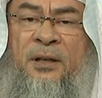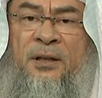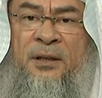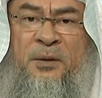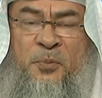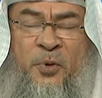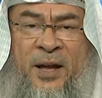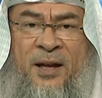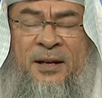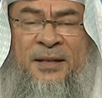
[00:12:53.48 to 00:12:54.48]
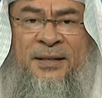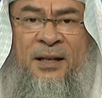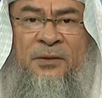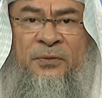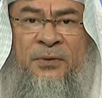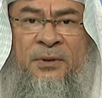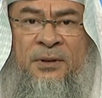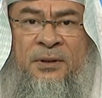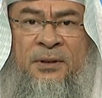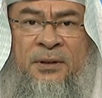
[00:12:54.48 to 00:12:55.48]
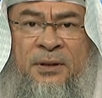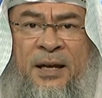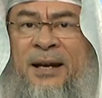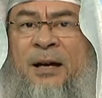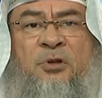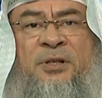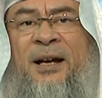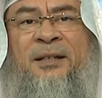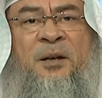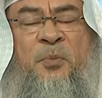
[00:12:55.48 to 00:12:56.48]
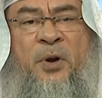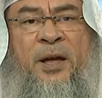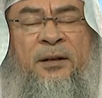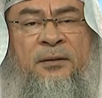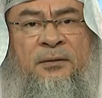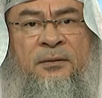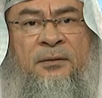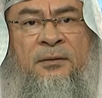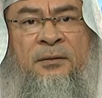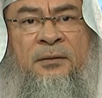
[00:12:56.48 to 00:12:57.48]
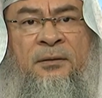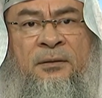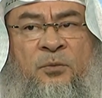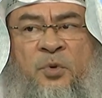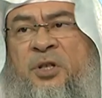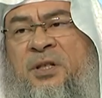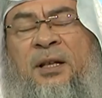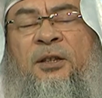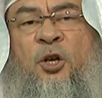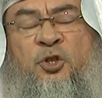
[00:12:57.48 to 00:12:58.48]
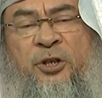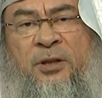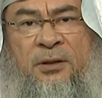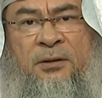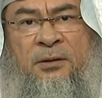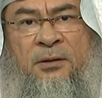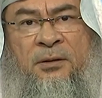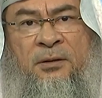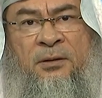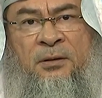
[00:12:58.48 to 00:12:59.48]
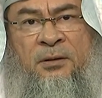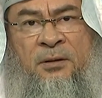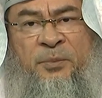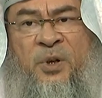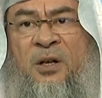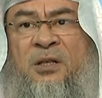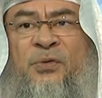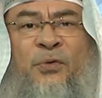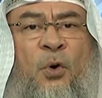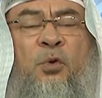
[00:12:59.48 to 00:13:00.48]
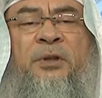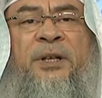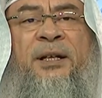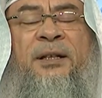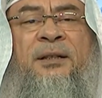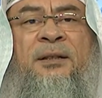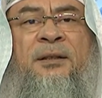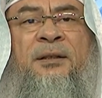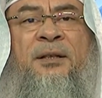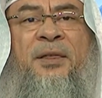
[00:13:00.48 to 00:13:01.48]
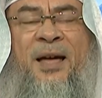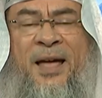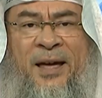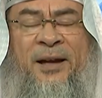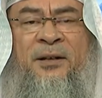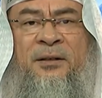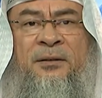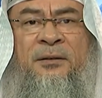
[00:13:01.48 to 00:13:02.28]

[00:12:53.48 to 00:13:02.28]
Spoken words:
the prayer itself and outside the prayer, which is not logical, because folding the hair,